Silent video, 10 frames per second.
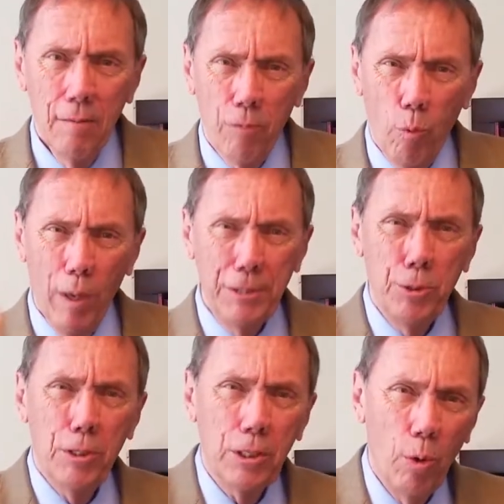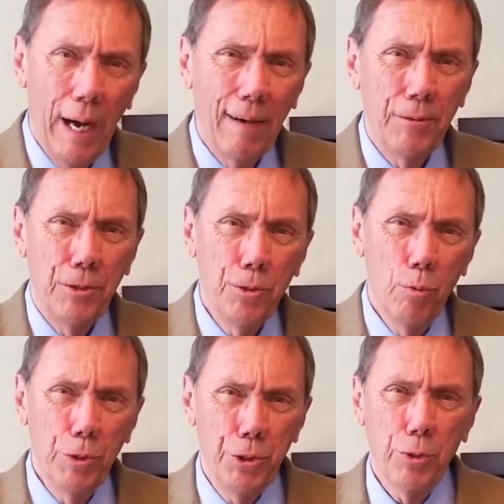for what you can go out and do,
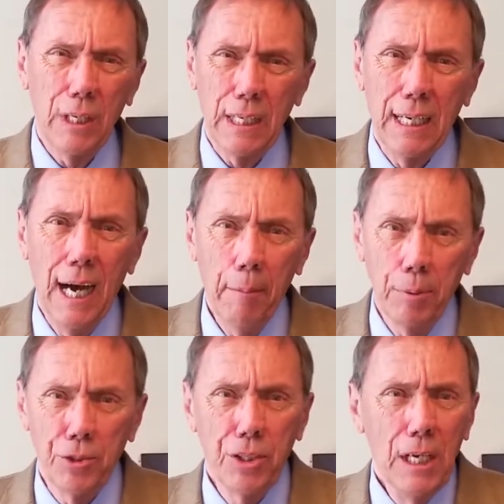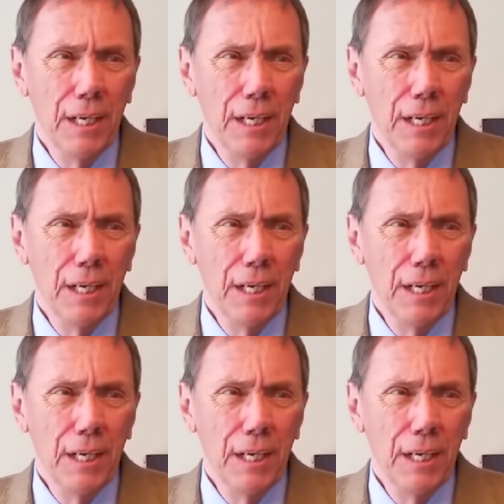what you can accomplish,